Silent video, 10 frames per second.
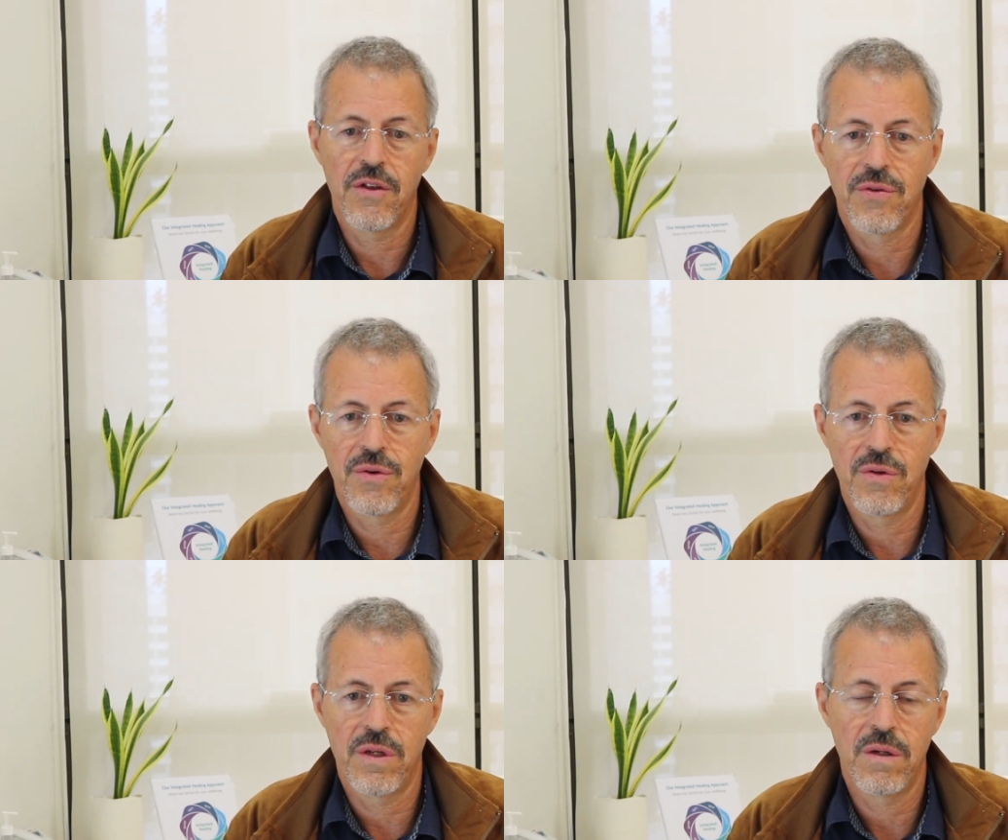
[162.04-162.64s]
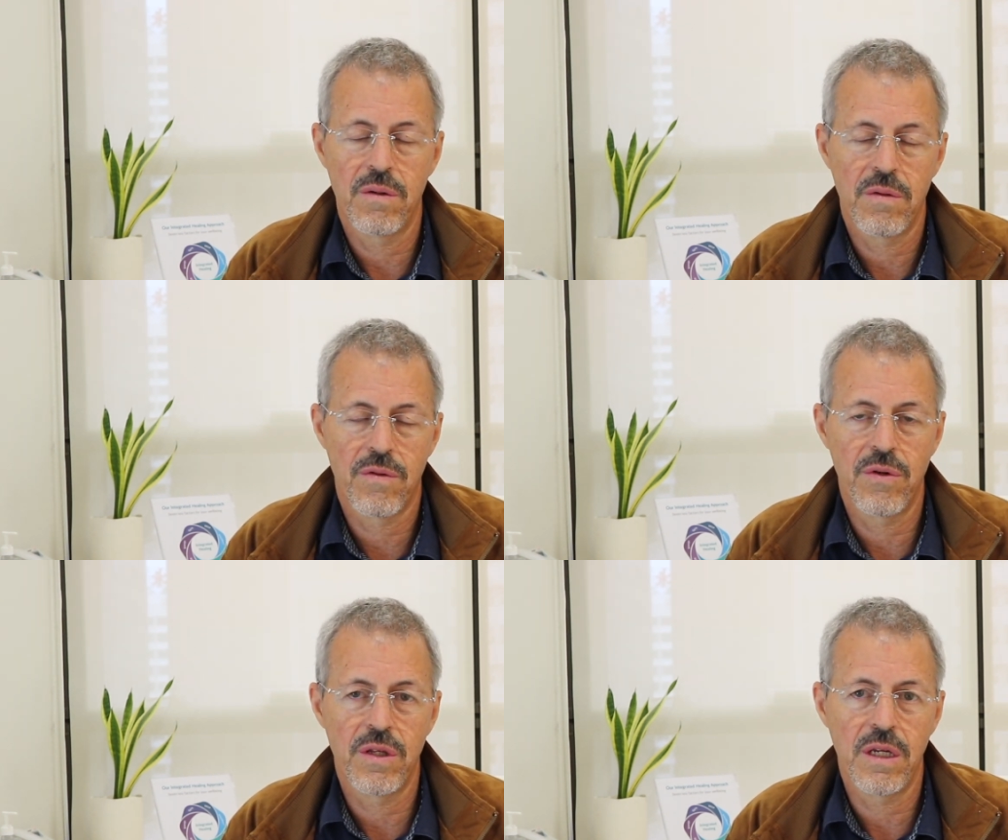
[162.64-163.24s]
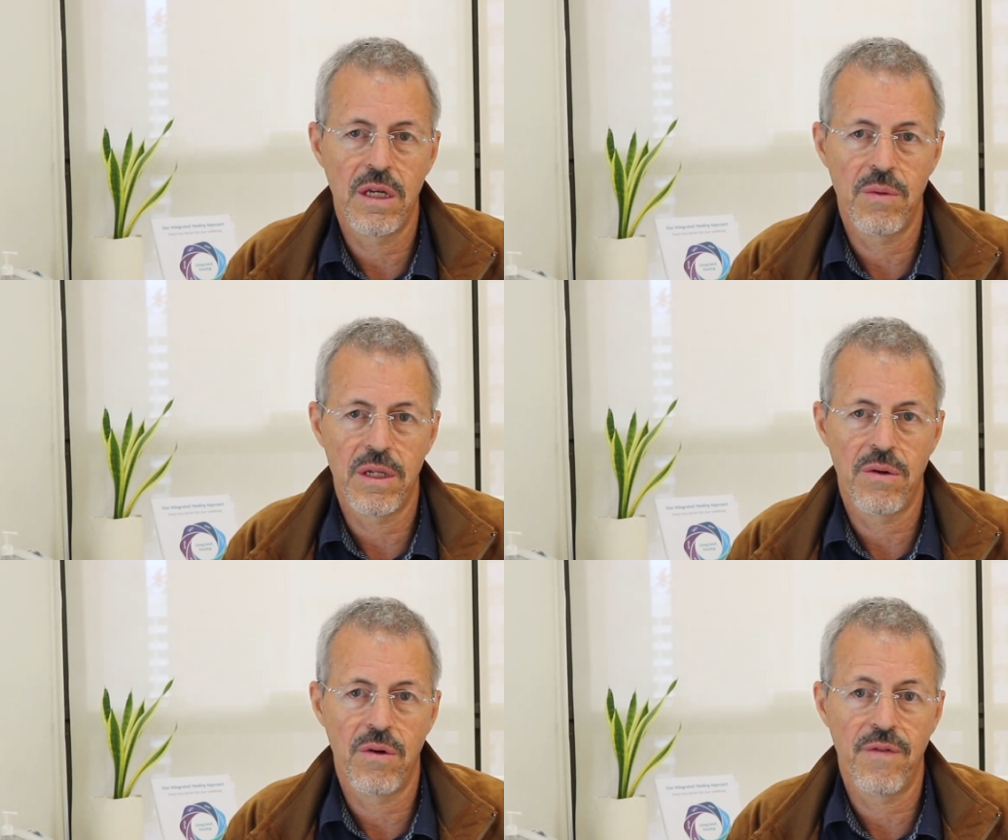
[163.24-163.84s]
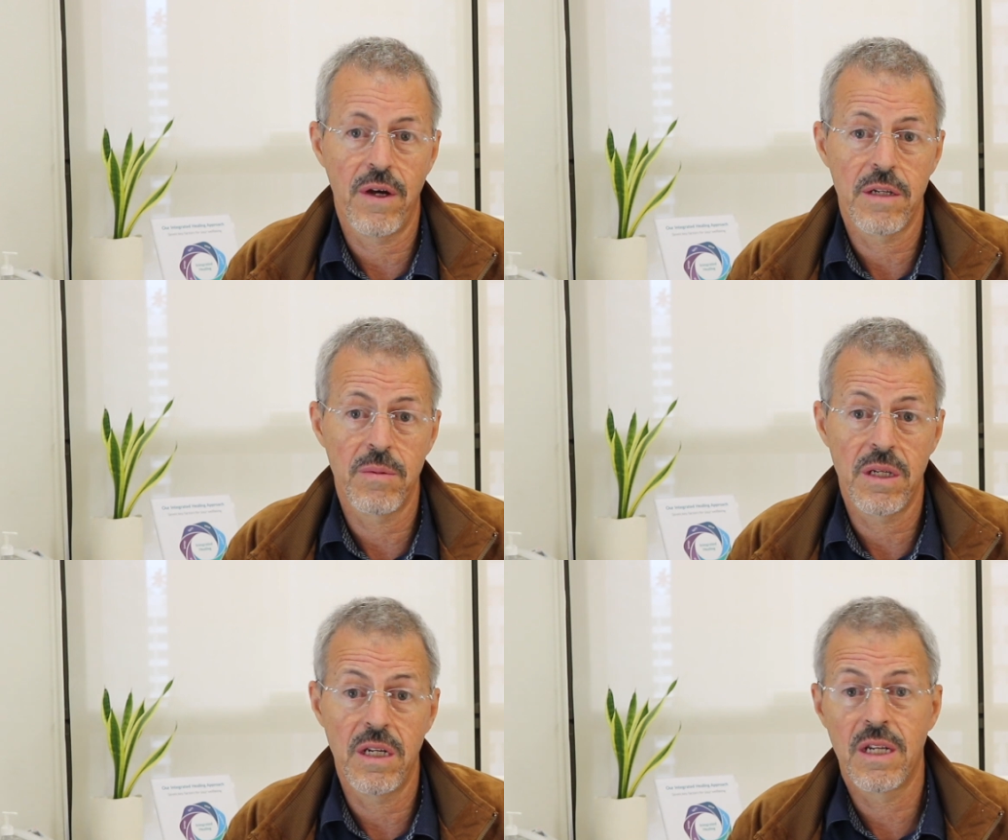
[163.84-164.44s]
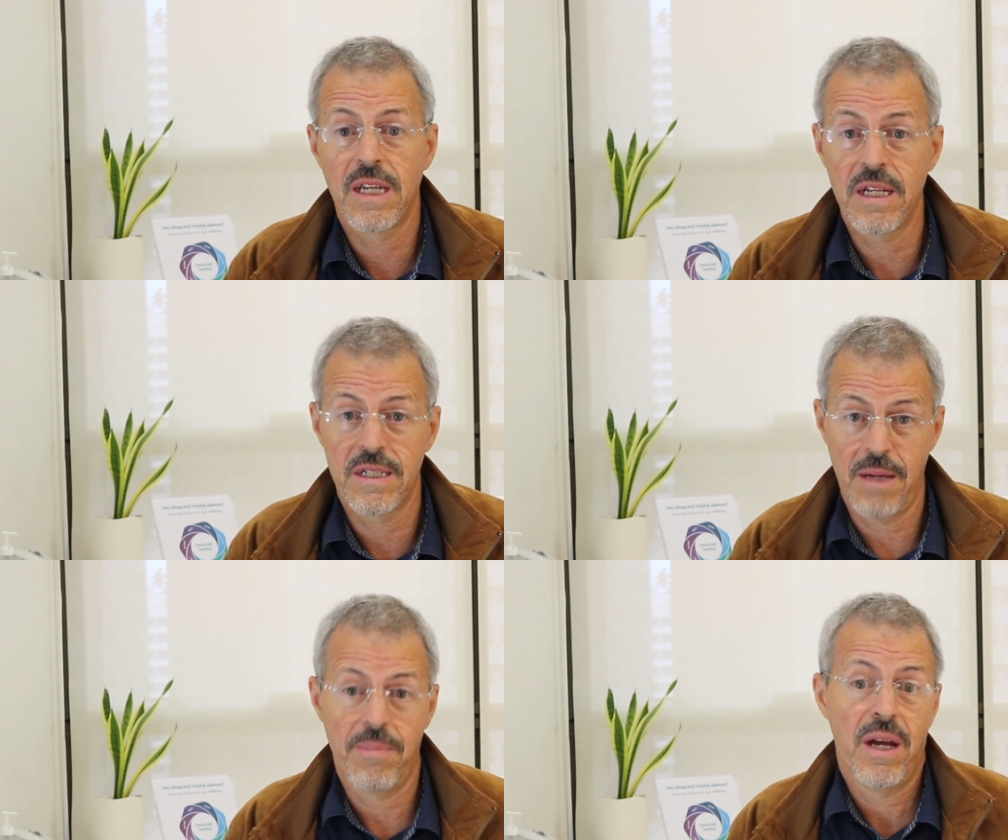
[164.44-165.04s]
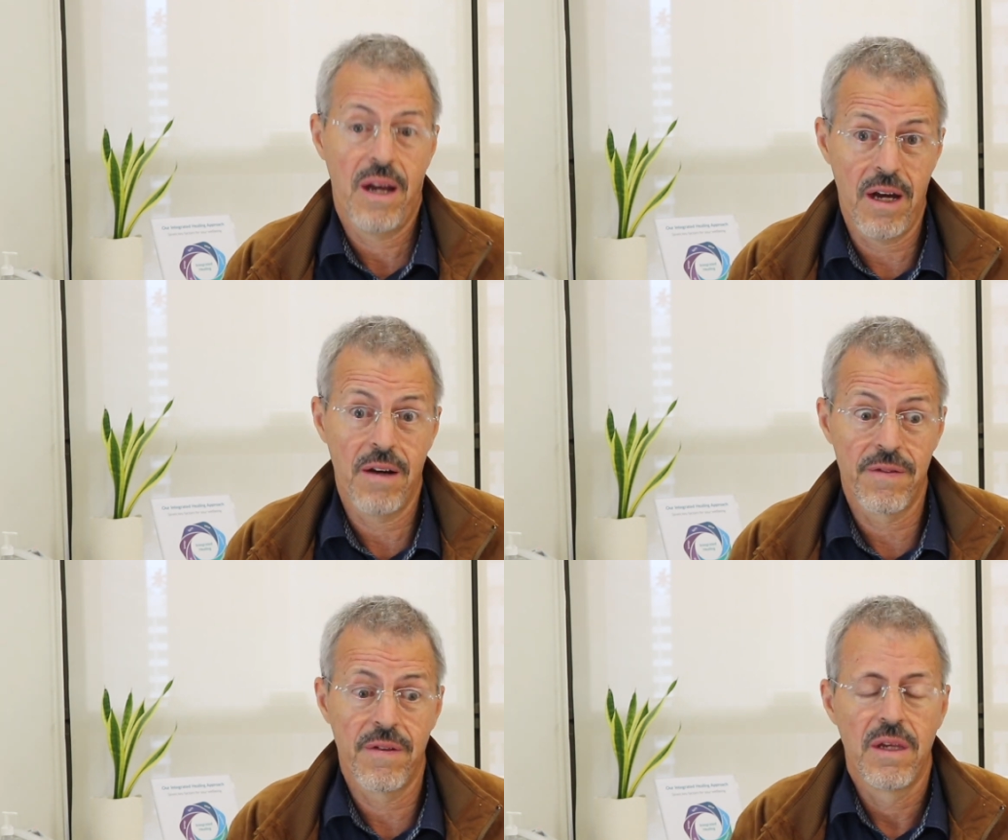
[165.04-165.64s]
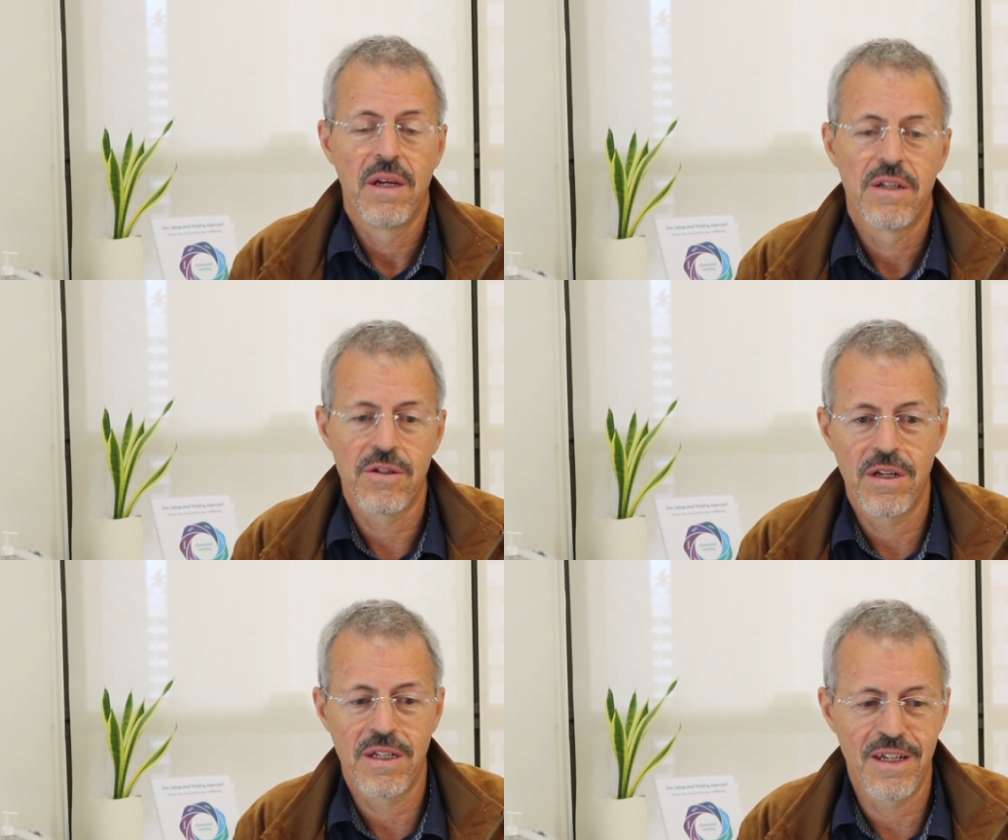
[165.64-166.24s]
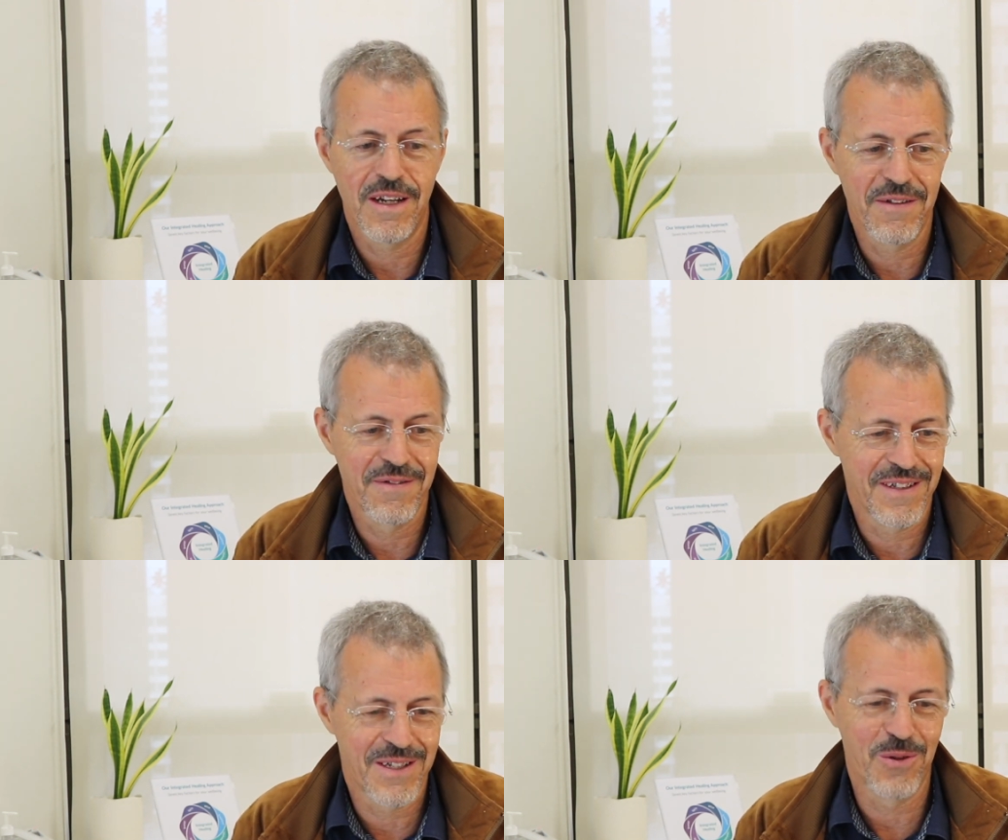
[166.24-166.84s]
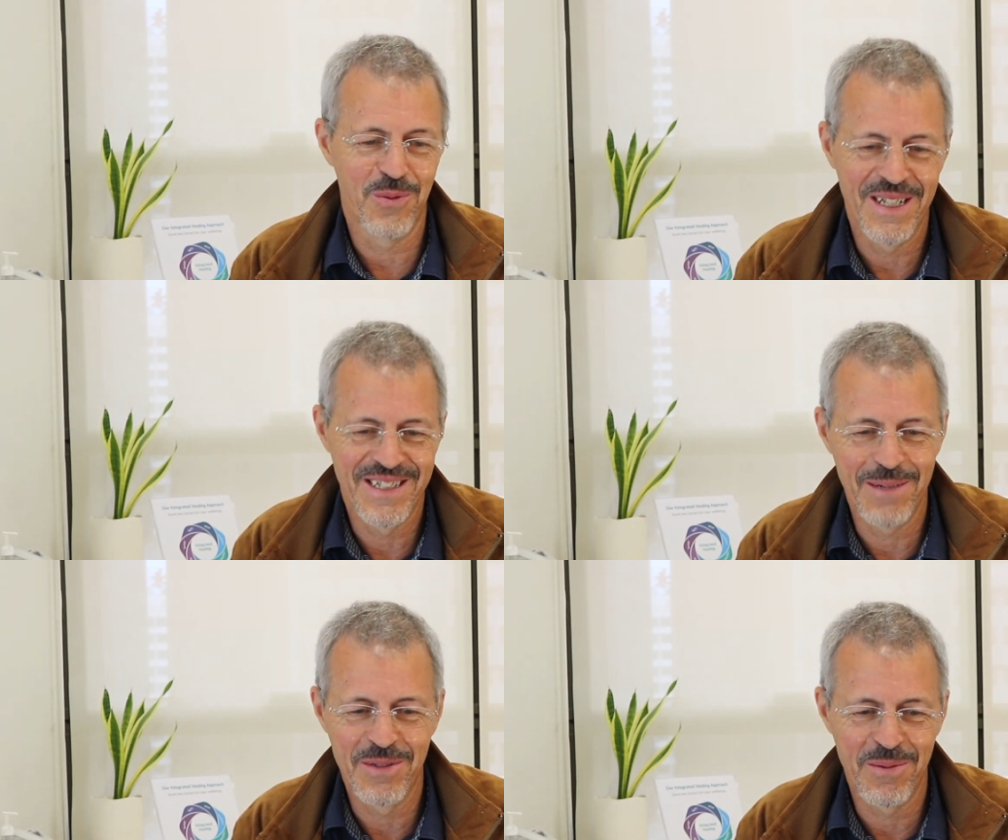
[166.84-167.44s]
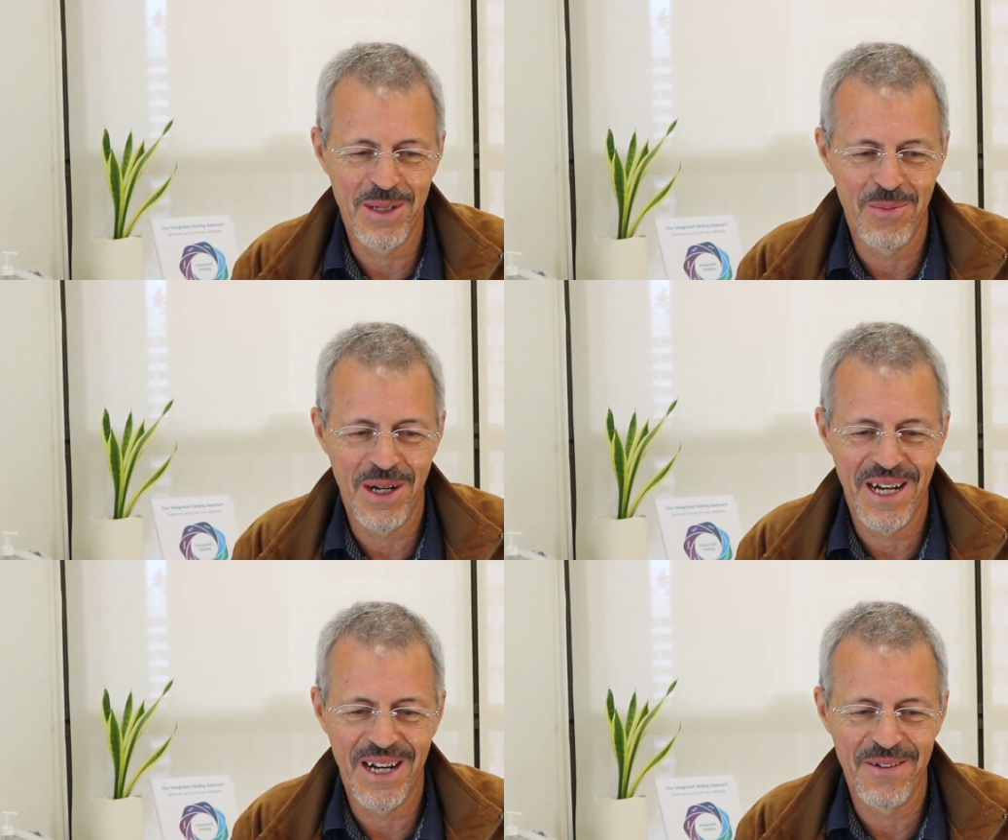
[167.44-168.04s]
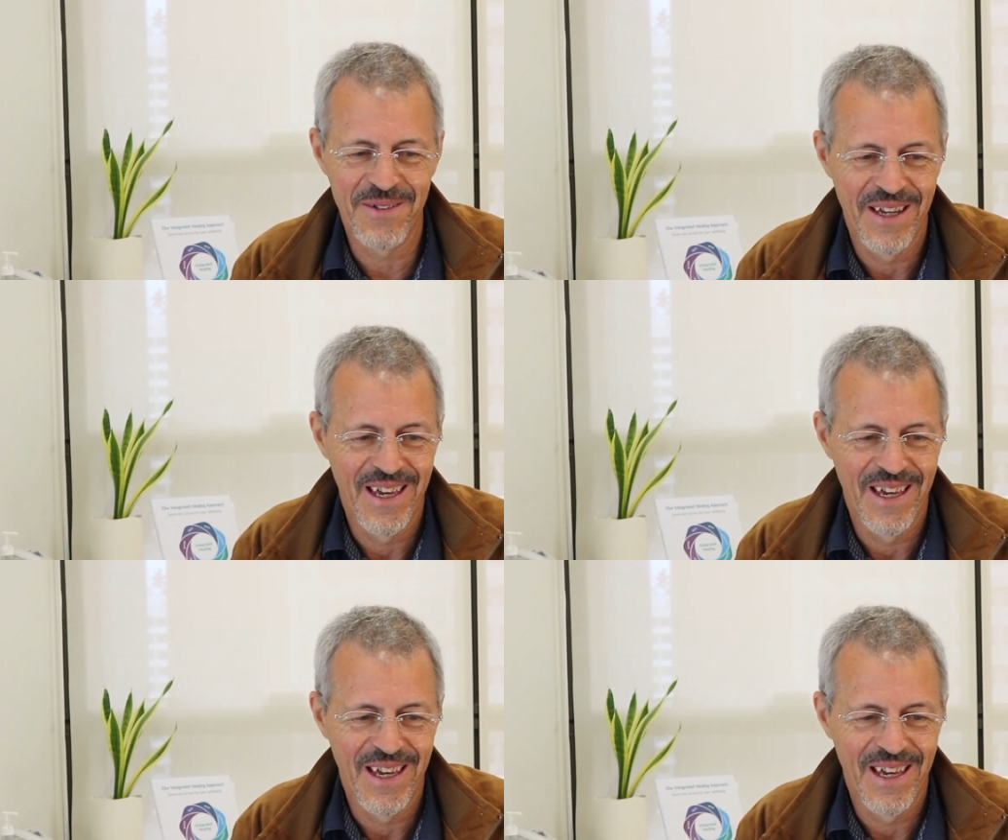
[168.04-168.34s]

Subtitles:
through the year when they're on vitamin D. It cuts that by half, strangely enough. It always seems to be by half.